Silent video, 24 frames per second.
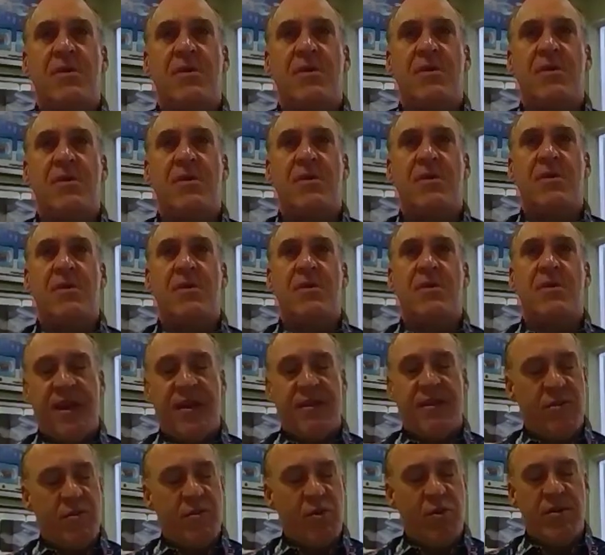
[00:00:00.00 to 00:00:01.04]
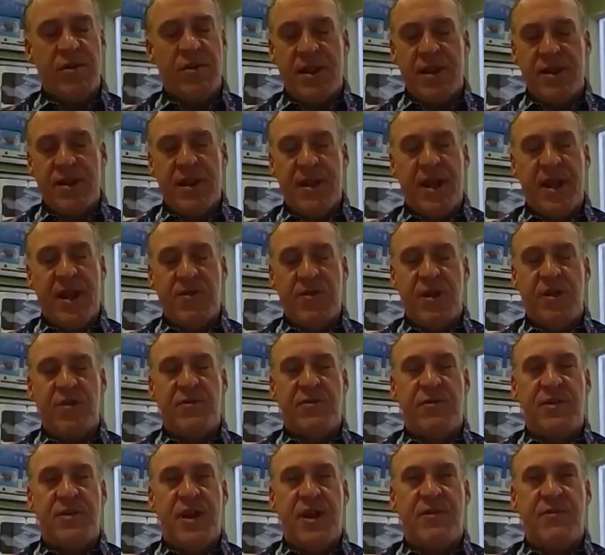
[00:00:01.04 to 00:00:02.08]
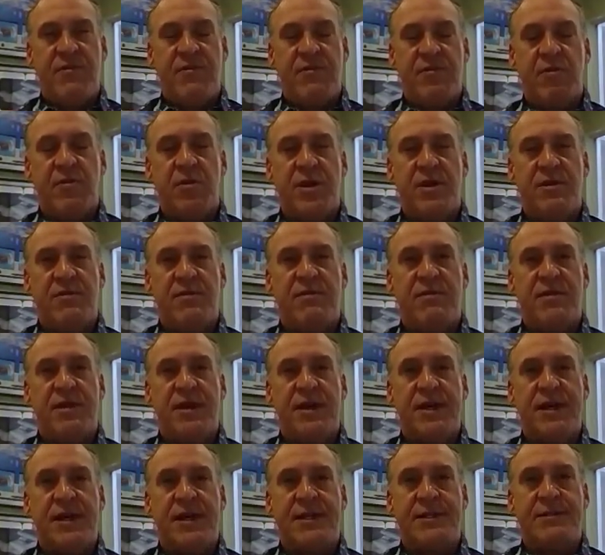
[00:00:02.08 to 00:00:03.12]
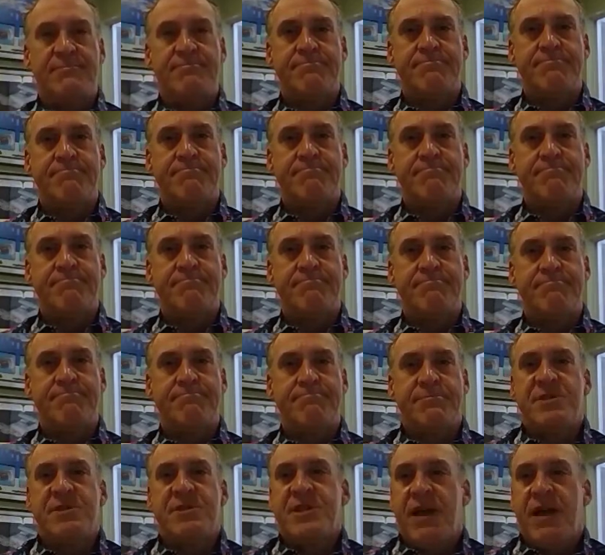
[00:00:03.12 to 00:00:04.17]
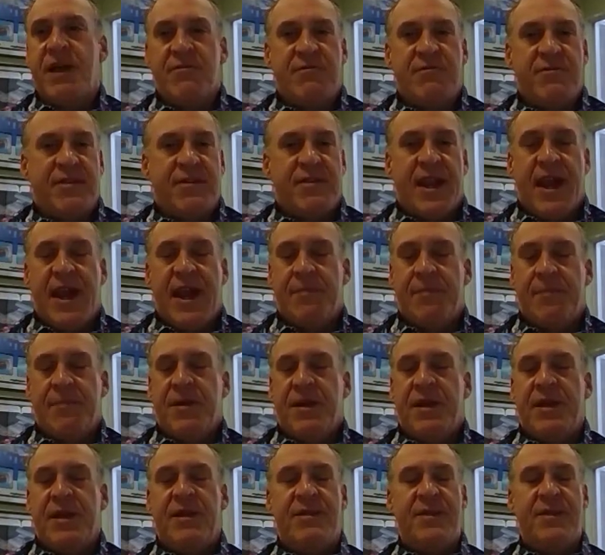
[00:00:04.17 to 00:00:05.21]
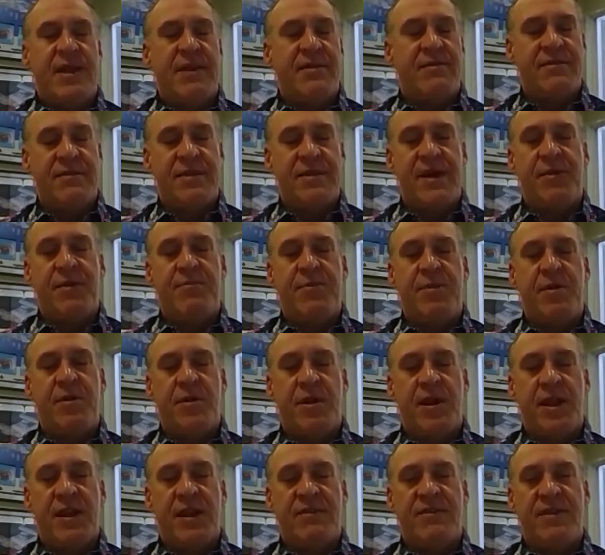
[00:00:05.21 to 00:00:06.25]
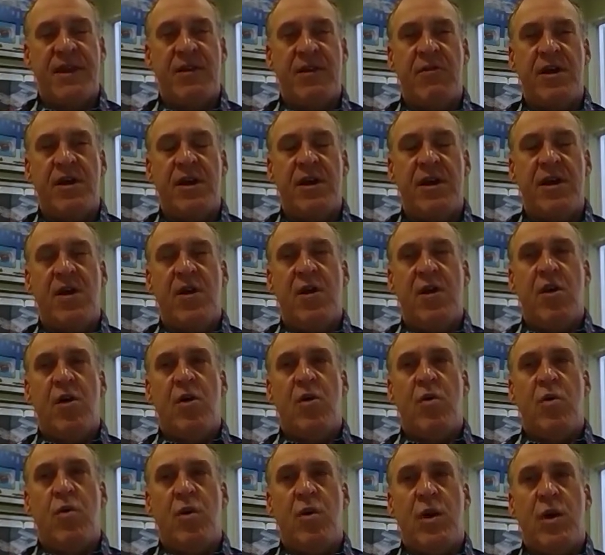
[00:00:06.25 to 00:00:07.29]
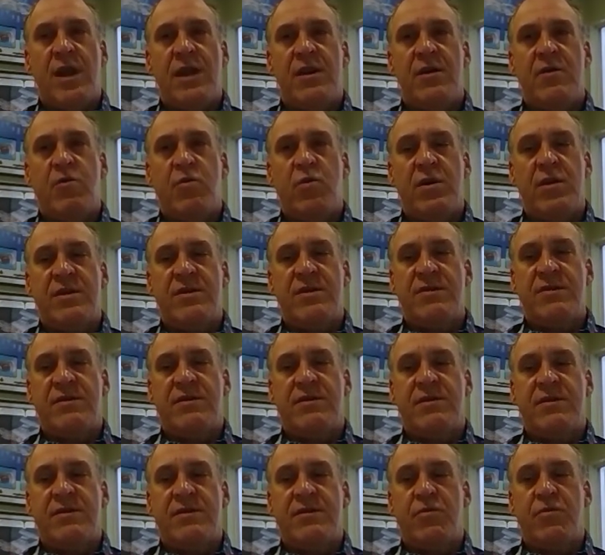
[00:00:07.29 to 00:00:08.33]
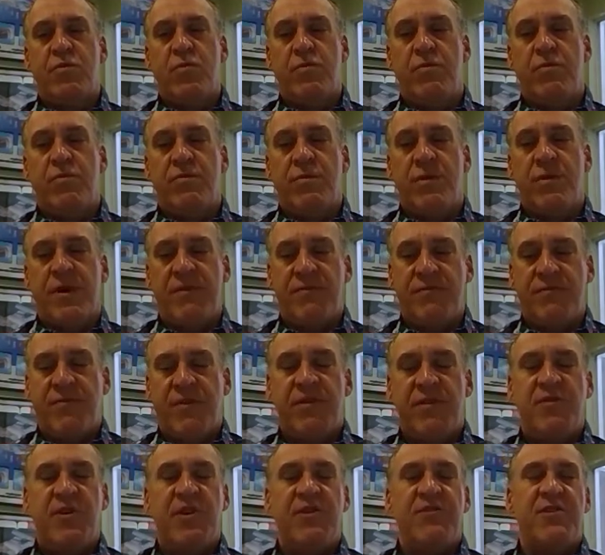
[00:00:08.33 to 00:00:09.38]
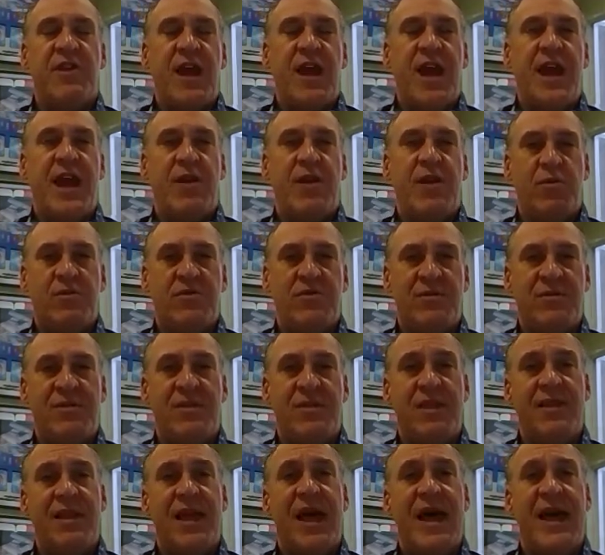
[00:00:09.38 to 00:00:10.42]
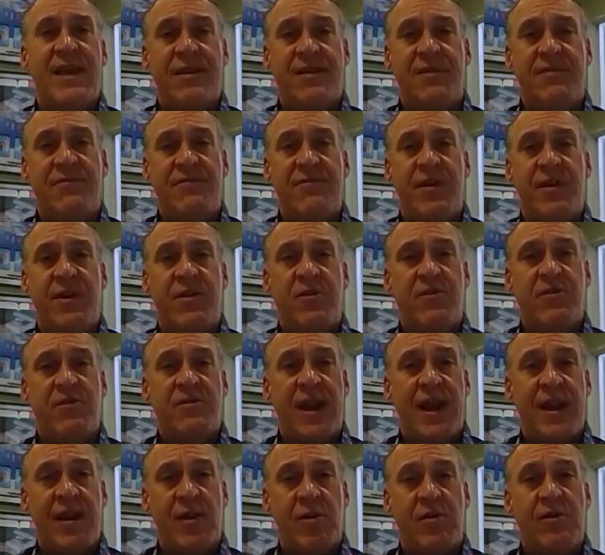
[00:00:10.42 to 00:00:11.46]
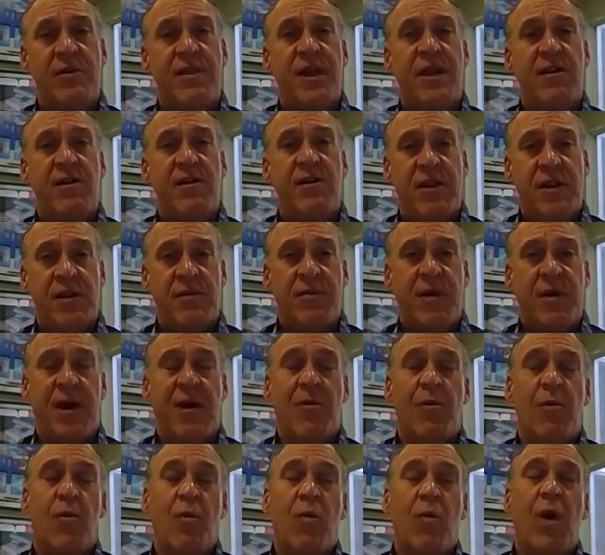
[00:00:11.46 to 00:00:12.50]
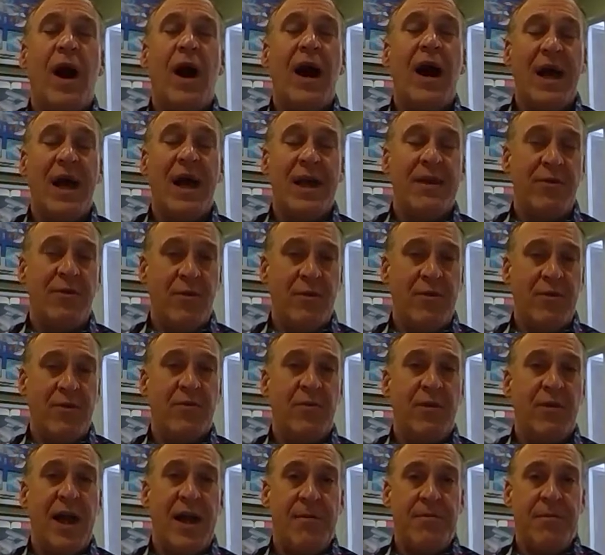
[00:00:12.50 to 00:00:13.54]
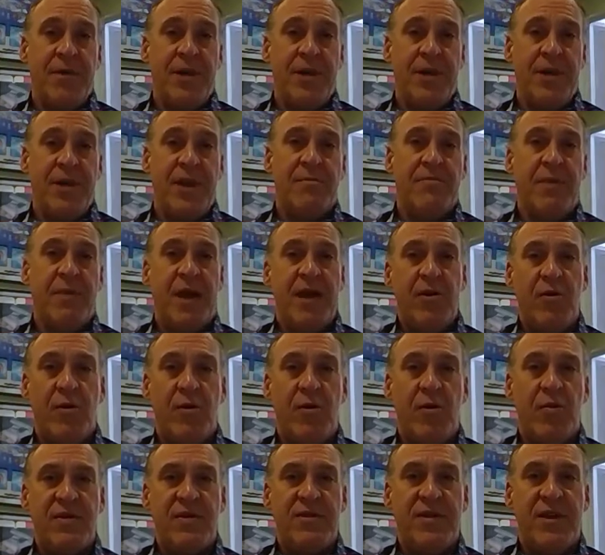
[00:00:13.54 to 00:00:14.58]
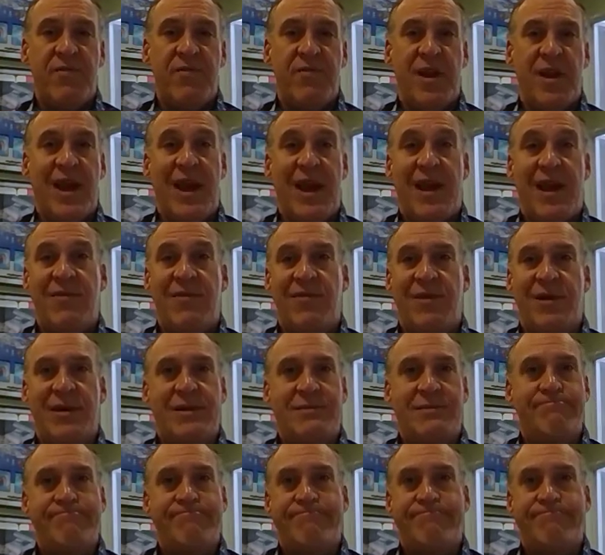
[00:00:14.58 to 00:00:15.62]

but what happened is, of course, I naturally understand there's always challenges that happen and things slip and et cetera. What was the frustration I had was just the lack of understanding or clarity about why those were happening. My goal was never to have a